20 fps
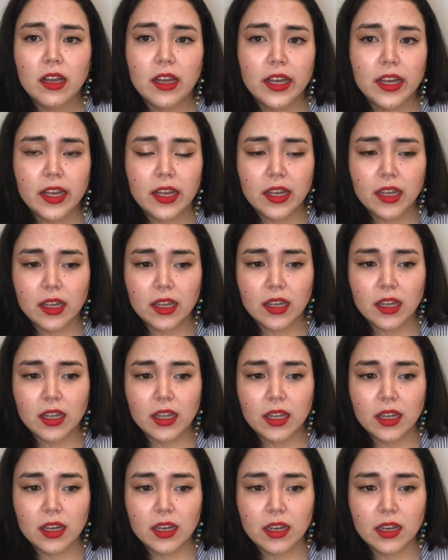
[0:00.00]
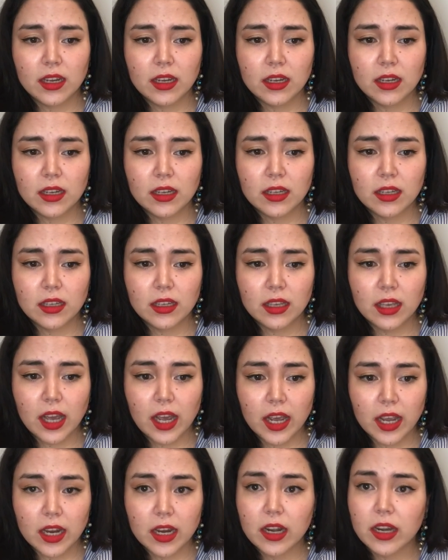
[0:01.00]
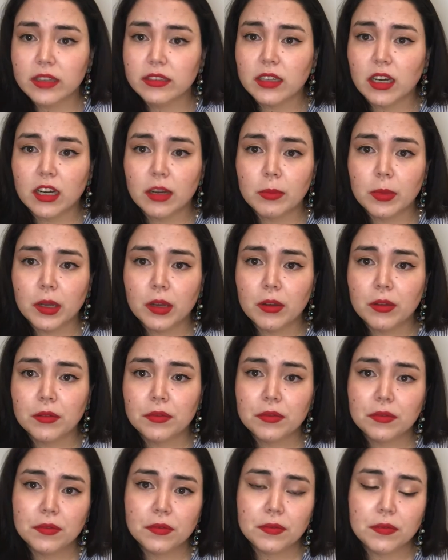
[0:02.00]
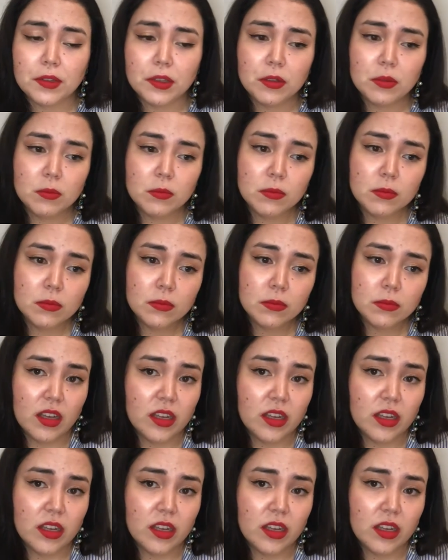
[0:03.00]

And yeah, I talk about film.